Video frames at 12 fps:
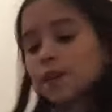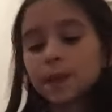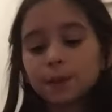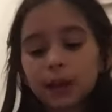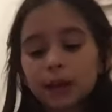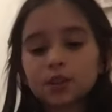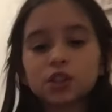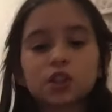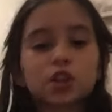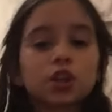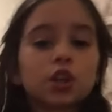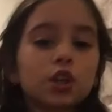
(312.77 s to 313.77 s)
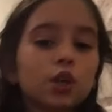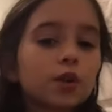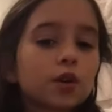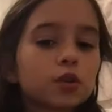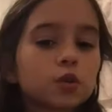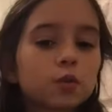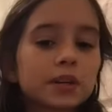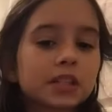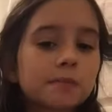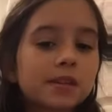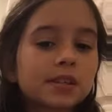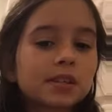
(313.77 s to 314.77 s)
Then we have this cute Christmas